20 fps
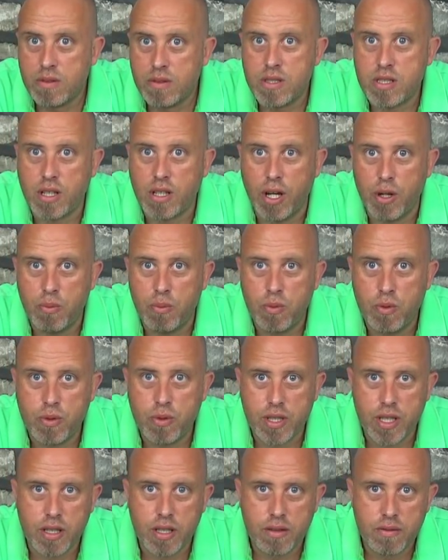
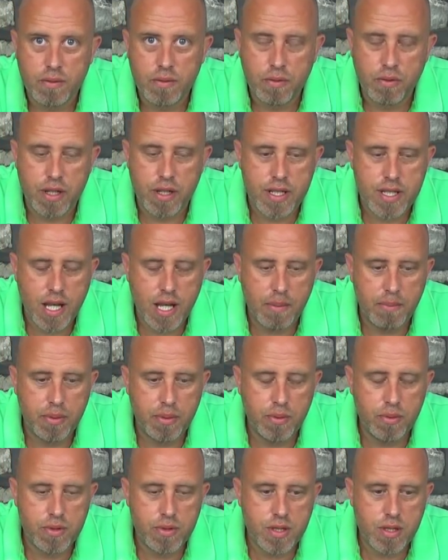Skywalker, for
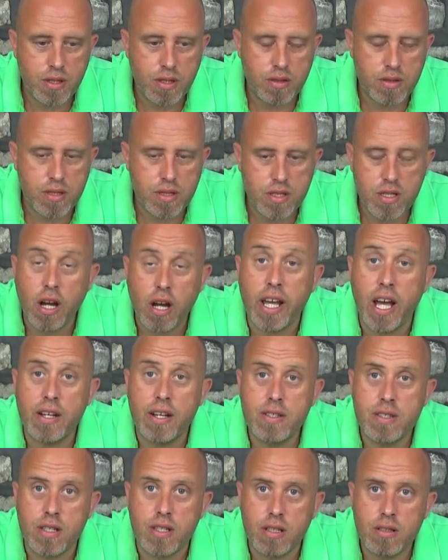example.
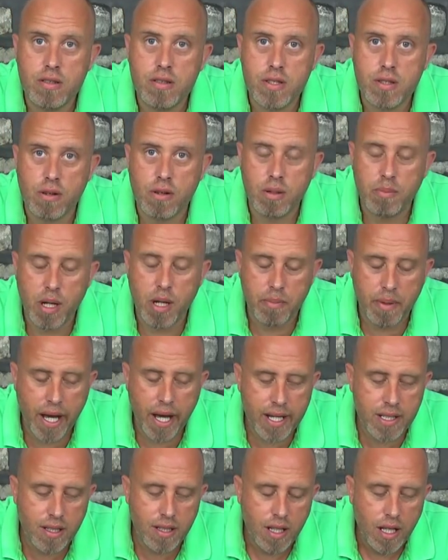Skyhunter, sorry, my
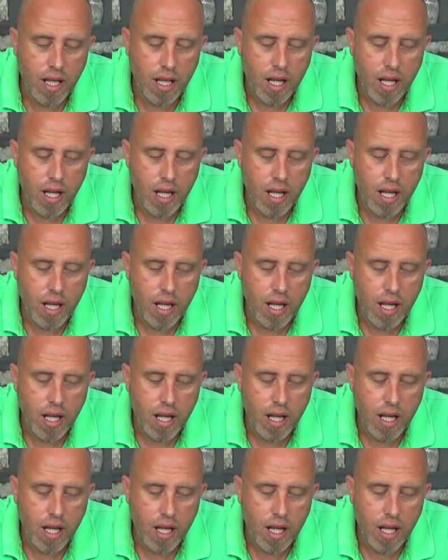bad.